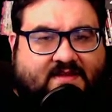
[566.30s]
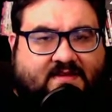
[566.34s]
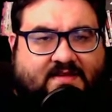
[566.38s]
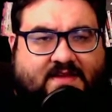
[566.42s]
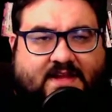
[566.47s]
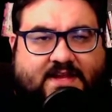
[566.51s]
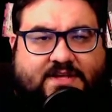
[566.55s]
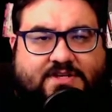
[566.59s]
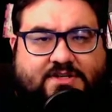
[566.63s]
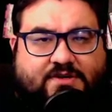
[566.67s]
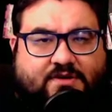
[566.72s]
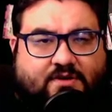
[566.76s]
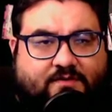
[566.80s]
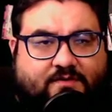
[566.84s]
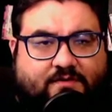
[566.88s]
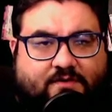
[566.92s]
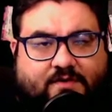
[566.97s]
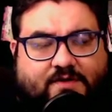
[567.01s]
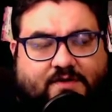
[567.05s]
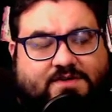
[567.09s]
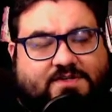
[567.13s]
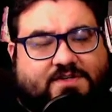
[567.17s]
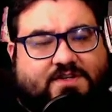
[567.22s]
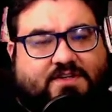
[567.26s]
digital
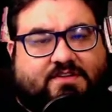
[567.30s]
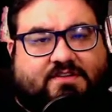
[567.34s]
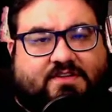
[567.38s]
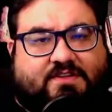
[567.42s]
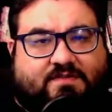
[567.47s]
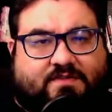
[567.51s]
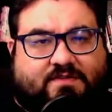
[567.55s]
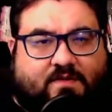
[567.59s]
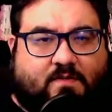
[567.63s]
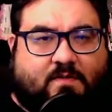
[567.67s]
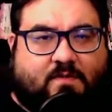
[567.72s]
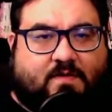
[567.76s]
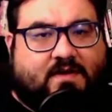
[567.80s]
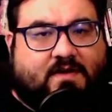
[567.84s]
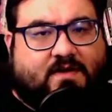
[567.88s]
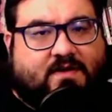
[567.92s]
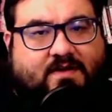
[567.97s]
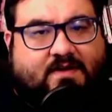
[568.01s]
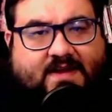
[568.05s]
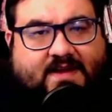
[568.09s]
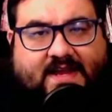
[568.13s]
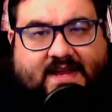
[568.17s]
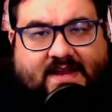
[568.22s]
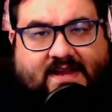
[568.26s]
versions if you want
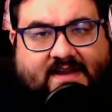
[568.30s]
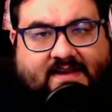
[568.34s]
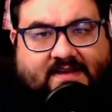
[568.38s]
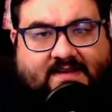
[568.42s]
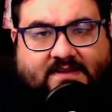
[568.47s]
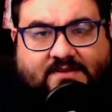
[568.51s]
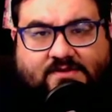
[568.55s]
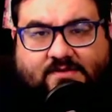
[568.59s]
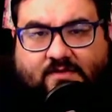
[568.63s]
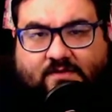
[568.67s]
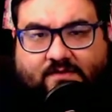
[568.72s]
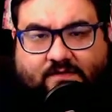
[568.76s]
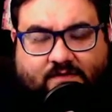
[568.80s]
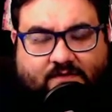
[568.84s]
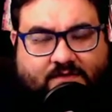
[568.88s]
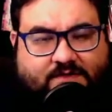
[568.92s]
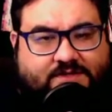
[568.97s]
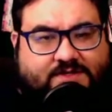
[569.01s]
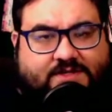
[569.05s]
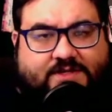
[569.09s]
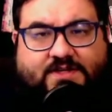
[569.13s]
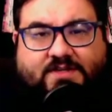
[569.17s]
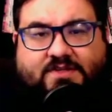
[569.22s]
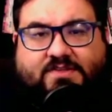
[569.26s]
to get a digital
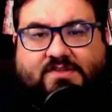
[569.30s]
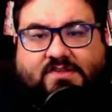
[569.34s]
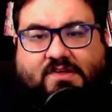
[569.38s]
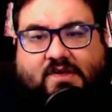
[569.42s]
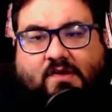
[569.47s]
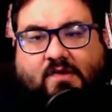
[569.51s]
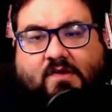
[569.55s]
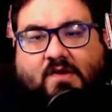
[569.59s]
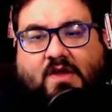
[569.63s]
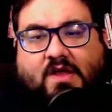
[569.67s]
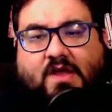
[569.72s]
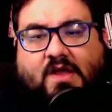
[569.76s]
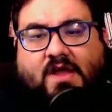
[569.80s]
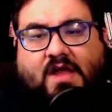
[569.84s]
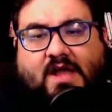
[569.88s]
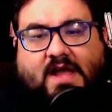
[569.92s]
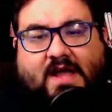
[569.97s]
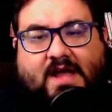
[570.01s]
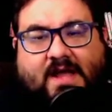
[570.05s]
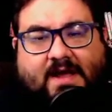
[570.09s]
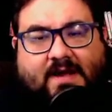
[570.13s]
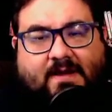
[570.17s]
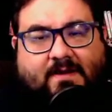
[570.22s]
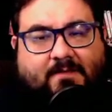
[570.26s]
version. So
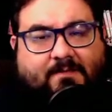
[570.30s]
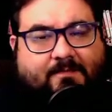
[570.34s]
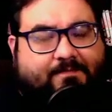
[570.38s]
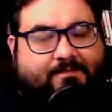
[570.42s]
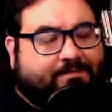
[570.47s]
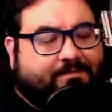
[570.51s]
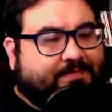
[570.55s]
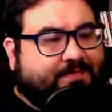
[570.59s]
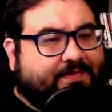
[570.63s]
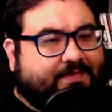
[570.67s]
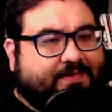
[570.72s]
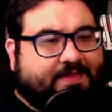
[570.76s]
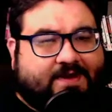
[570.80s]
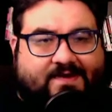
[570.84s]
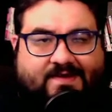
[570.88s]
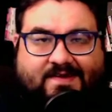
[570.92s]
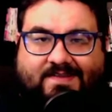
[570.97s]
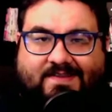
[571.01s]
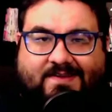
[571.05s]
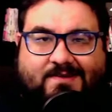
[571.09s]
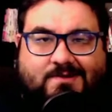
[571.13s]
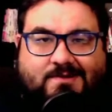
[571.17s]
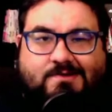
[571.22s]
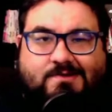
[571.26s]

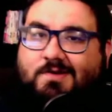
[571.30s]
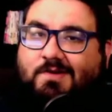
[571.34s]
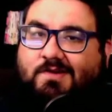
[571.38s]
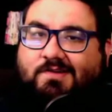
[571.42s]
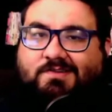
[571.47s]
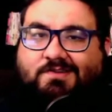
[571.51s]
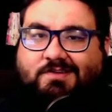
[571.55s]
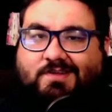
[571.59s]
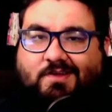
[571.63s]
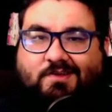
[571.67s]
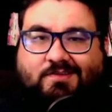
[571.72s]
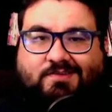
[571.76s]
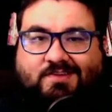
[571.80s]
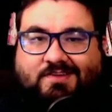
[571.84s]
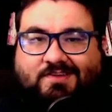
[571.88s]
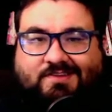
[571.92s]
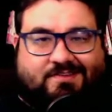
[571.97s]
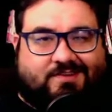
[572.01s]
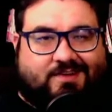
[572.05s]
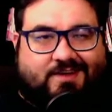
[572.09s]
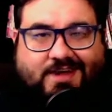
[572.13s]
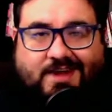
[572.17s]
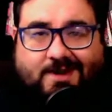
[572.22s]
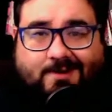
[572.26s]
there's no
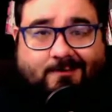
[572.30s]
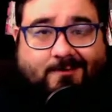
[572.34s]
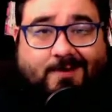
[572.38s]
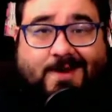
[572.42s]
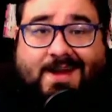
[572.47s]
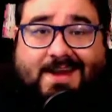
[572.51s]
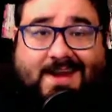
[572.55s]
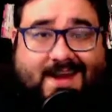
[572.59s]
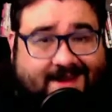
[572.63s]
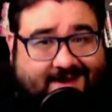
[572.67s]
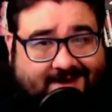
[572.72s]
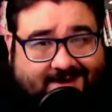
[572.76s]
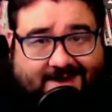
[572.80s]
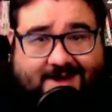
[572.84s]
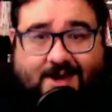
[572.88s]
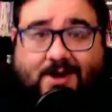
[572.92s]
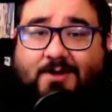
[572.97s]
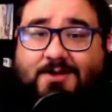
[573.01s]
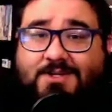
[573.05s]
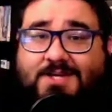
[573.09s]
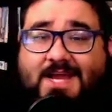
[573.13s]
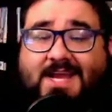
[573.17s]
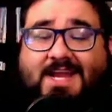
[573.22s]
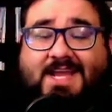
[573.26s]
excuses. You can read it.
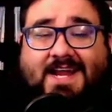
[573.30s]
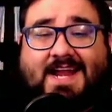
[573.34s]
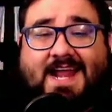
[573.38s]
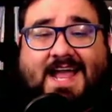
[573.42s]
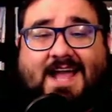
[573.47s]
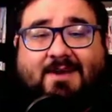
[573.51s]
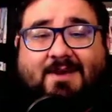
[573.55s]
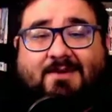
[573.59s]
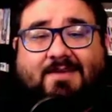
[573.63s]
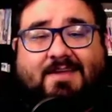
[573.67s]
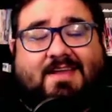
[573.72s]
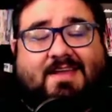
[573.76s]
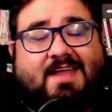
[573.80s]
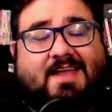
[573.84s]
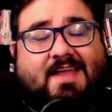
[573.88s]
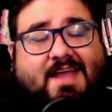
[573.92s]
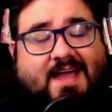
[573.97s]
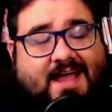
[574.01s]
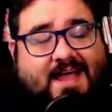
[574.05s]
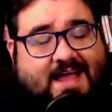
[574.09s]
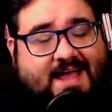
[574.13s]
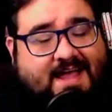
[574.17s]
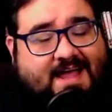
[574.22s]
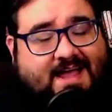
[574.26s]
Go check it out.
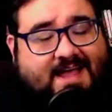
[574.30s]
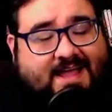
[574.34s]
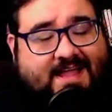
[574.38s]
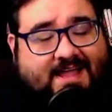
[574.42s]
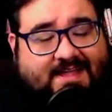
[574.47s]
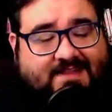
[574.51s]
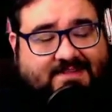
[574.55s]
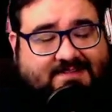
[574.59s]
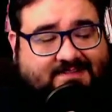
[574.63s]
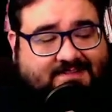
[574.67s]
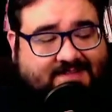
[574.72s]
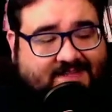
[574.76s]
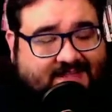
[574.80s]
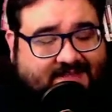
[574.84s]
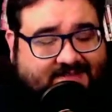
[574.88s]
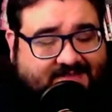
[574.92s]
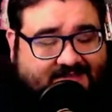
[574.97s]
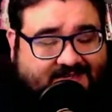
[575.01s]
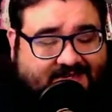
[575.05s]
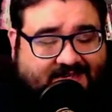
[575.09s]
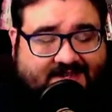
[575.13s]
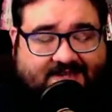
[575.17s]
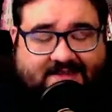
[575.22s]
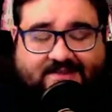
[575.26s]
It's
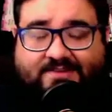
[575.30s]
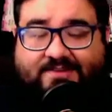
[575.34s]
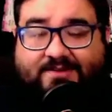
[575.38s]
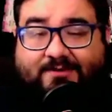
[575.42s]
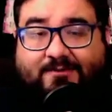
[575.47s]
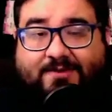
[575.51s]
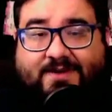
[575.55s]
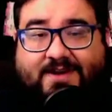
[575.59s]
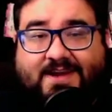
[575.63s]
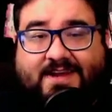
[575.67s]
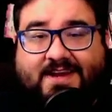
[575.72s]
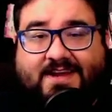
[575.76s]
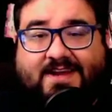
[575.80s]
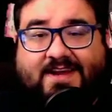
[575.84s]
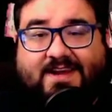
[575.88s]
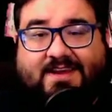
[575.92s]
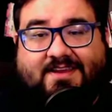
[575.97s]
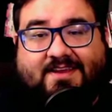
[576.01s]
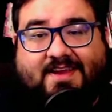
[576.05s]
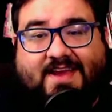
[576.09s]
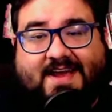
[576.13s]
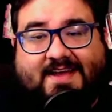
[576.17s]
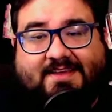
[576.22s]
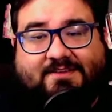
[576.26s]
an easy read.
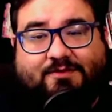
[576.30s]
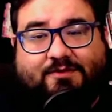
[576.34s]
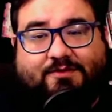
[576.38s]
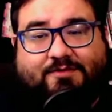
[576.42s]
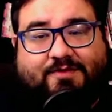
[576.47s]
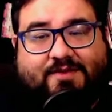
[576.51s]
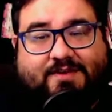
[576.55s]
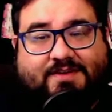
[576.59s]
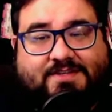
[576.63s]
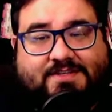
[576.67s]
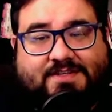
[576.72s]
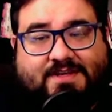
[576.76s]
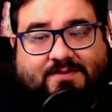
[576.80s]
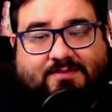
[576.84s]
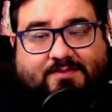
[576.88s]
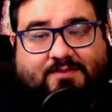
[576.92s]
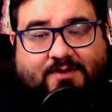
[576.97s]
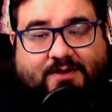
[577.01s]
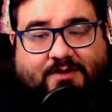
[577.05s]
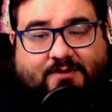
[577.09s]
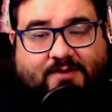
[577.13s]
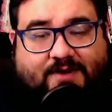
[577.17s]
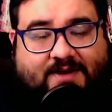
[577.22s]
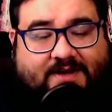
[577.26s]
You guys will finish it
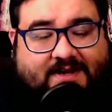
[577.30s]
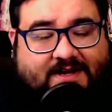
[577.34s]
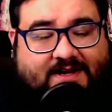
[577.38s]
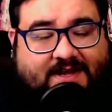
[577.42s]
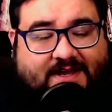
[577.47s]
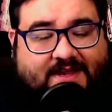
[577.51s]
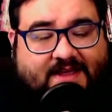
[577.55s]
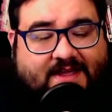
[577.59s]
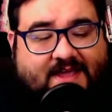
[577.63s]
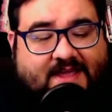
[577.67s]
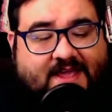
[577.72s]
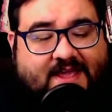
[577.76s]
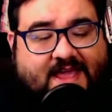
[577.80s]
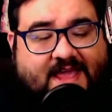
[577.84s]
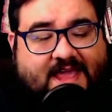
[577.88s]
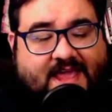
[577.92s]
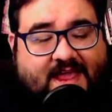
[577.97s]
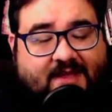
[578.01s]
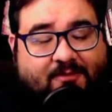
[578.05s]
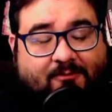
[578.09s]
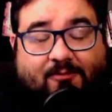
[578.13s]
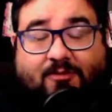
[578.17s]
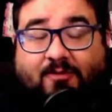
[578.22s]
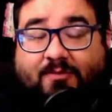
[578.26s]
pretty quickly,
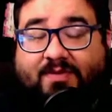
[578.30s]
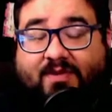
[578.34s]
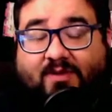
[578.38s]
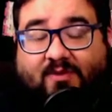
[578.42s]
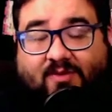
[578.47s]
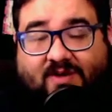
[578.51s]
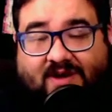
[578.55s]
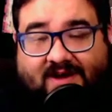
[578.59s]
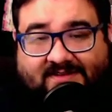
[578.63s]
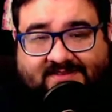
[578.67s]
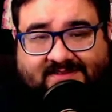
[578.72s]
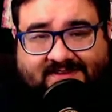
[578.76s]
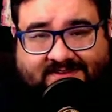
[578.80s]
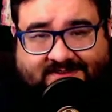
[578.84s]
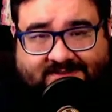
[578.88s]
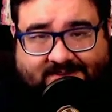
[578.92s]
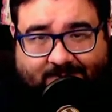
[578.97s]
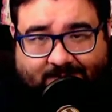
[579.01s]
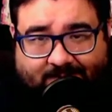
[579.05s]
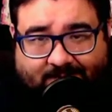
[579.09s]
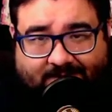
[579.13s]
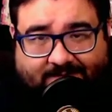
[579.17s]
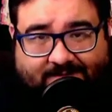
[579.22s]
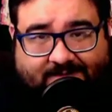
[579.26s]
and we'll be wanting
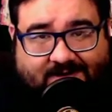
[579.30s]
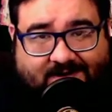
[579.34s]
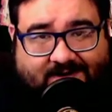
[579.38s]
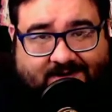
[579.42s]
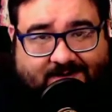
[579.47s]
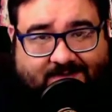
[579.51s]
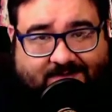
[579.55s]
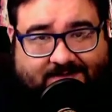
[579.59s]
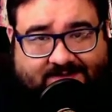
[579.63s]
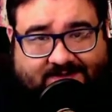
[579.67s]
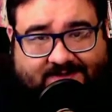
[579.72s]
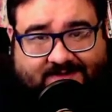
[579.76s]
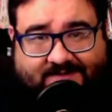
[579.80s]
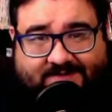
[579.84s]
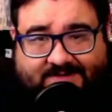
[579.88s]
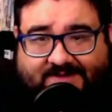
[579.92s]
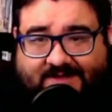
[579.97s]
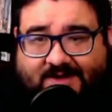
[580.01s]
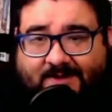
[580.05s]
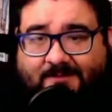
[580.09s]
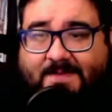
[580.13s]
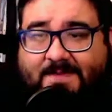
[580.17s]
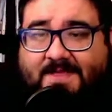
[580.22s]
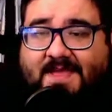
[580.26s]
to read volume 2.
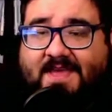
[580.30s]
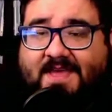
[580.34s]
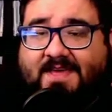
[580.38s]
So